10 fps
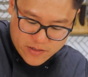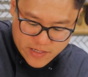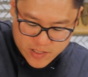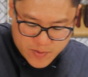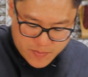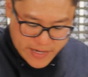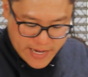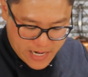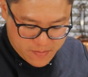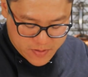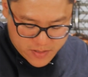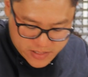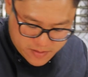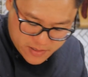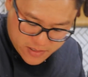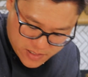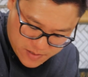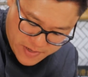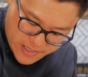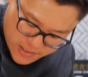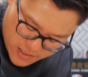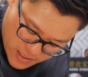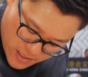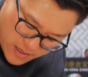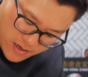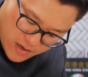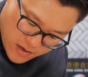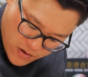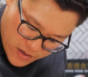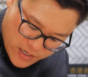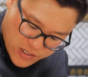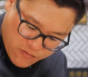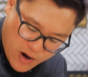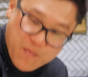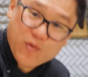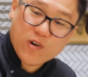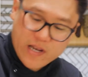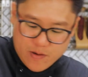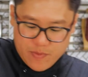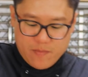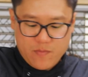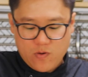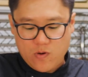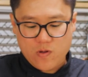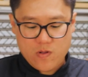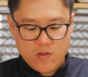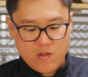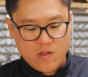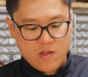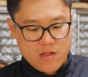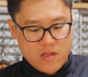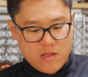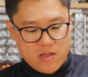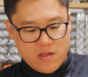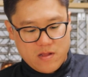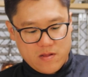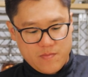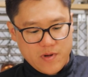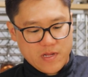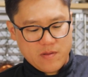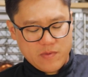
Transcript: doing this bit by hand because it just makes the cookies crumble a little bit more. Putting it in the